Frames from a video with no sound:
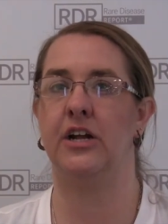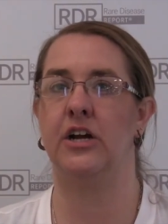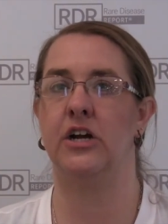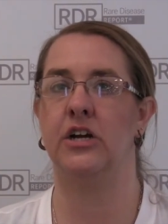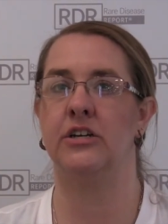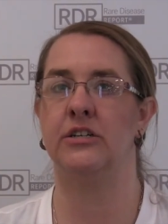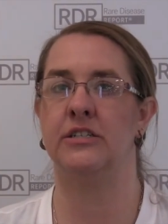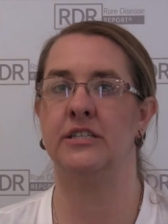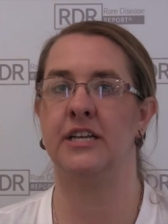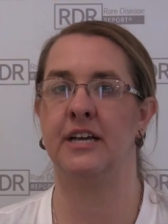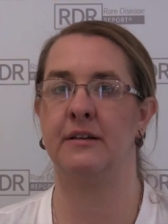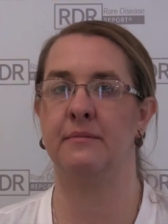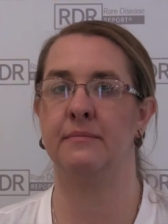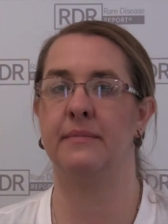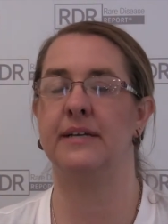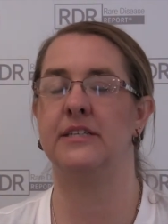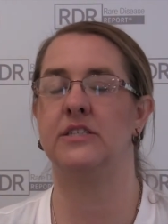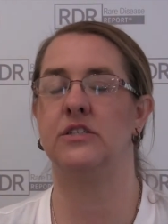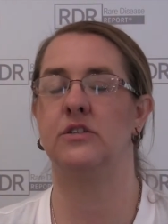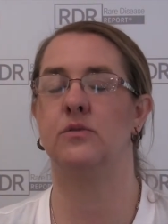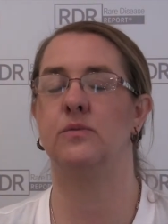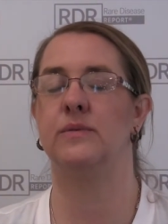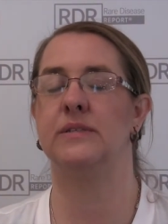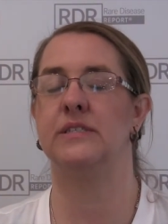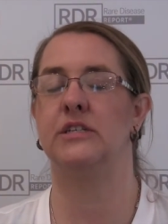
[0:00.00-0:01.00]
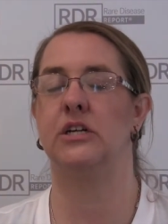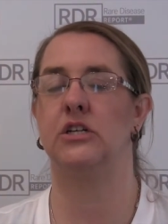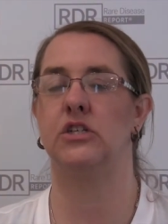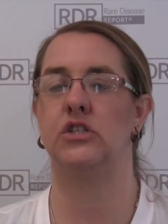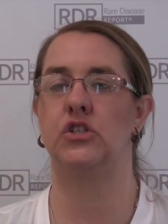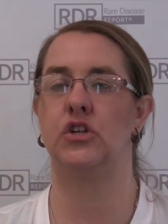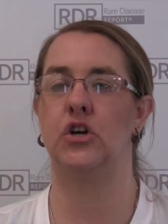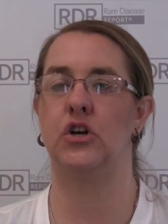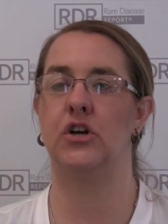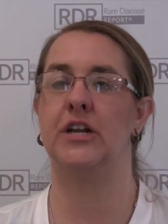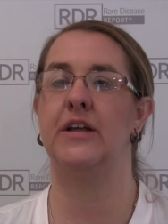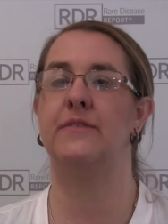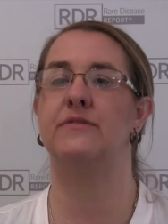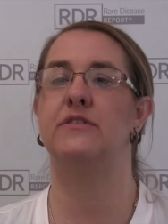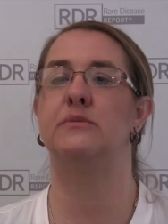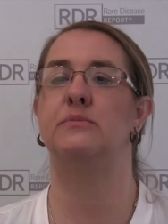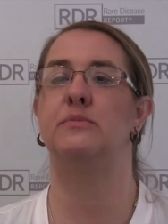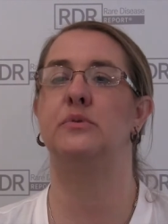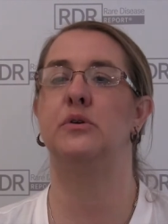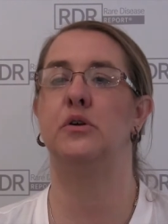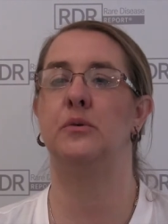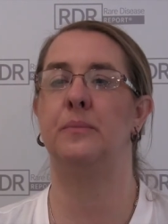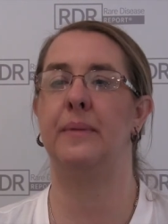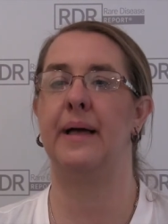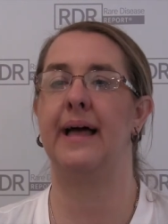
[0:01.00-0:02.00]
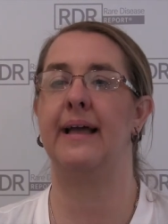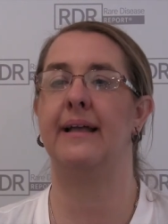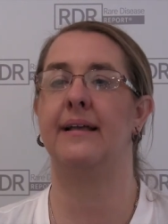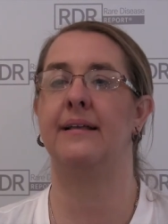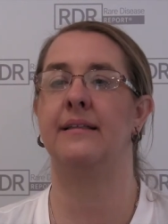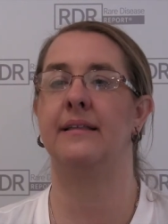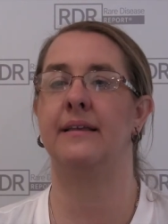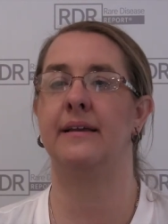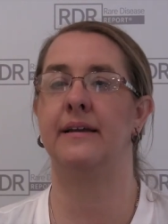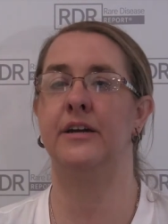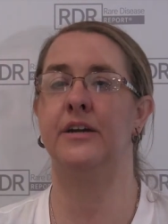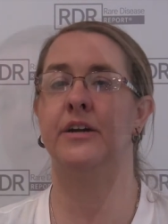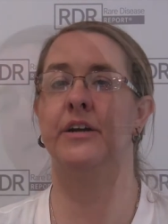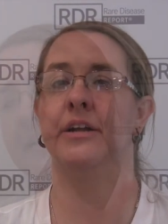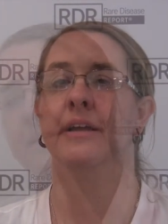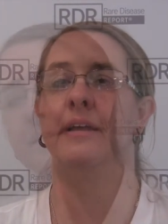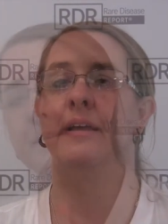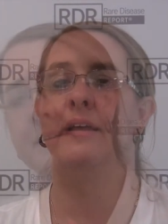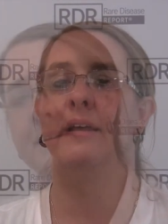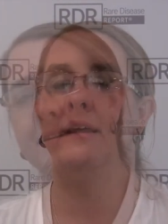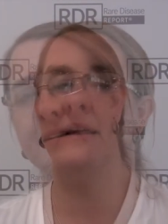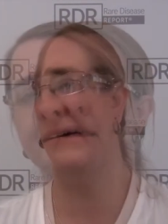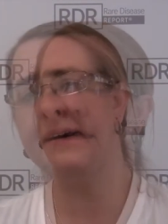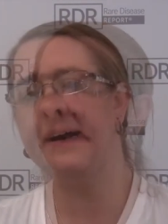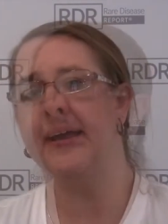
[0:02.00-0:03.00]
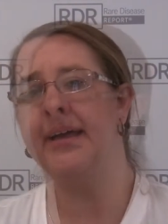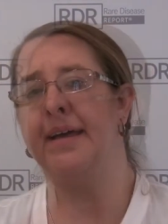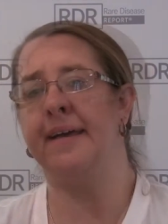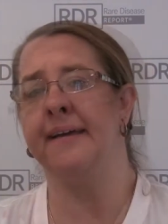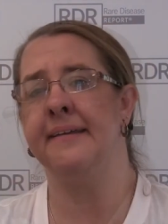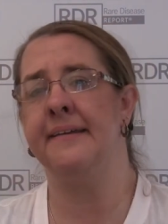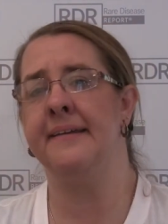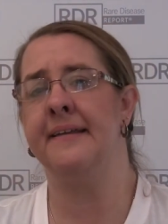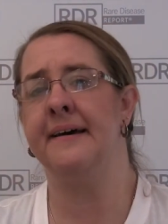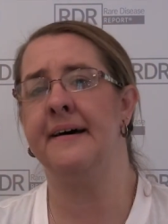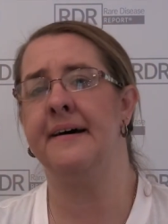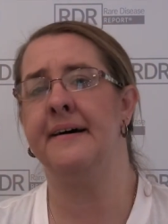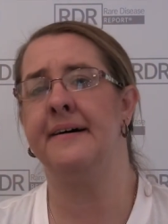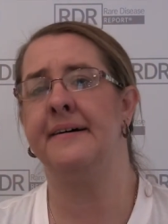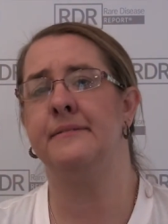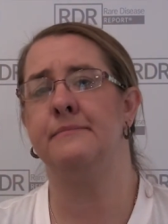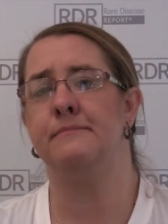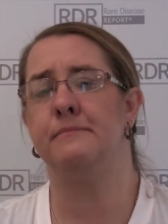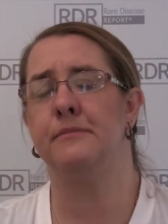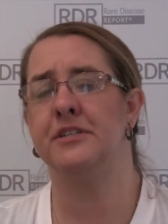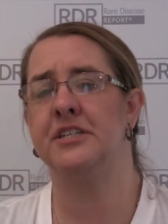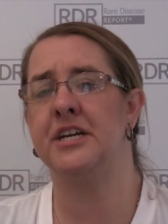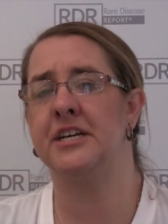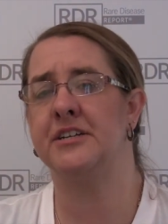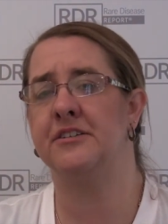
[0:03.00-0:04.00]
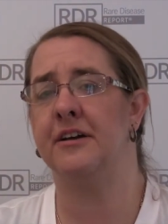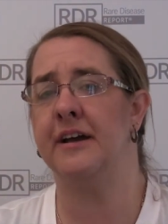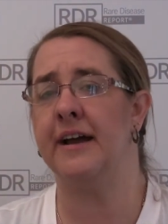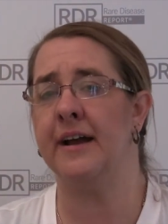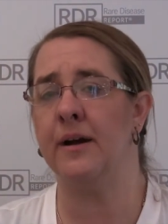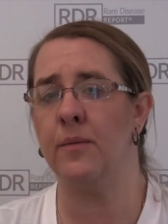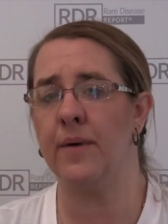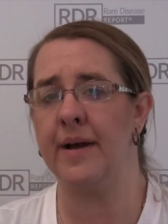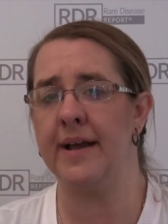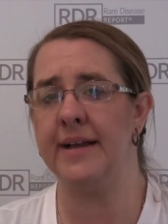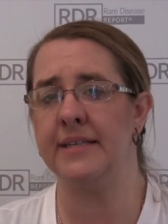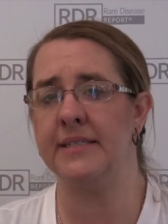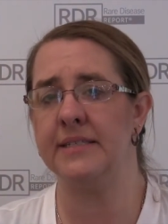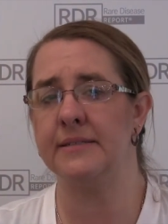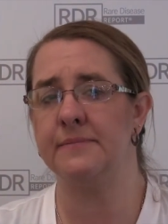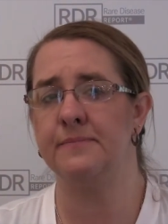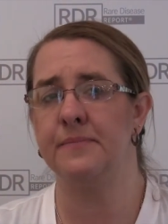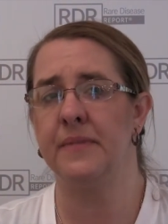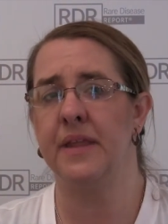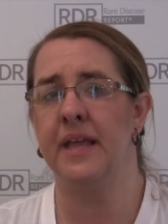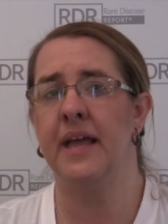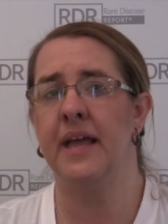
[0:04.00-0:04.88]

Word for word: Her tongue muscle was not strong enough to pull back clear, clear, and um, protect her airways.